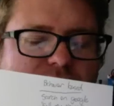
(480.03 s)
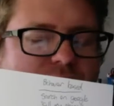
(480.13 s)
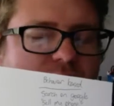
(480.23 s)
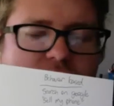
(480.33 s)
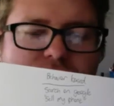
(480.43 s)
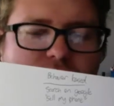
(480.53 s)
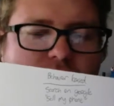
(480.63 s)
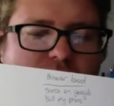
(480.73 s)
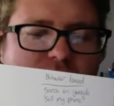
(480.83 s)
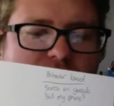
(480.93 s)
very
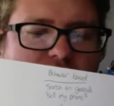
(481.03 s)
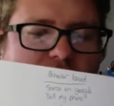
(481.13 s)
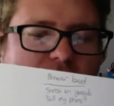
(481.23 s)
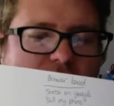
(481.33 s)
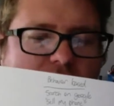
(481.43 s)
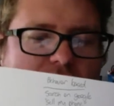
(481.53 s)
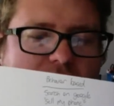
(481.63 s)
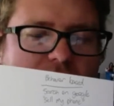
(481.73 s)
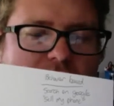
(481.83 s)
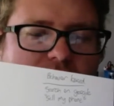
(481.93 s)
first thing that the
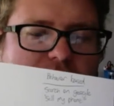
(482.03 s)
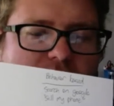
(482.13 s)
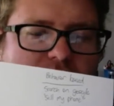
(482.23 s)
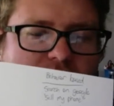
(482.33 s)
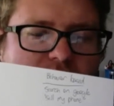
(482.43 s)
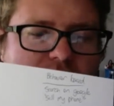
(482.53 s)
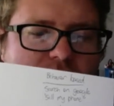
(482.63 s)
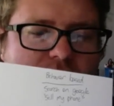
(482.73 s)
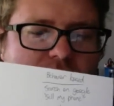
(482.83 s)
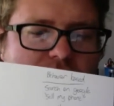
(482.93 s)
eye sees.
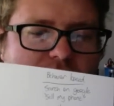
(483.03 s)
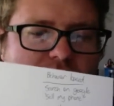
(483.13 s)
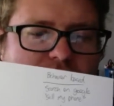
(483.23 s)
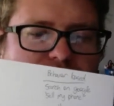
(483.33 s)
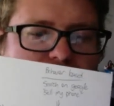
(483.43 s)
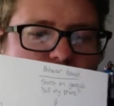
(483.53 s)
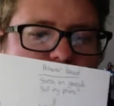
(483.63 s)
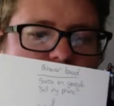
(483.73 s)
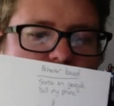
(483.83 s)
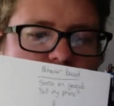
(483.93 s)
Okay. They see the
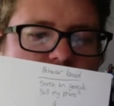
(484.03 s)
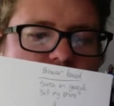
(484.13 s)
photo.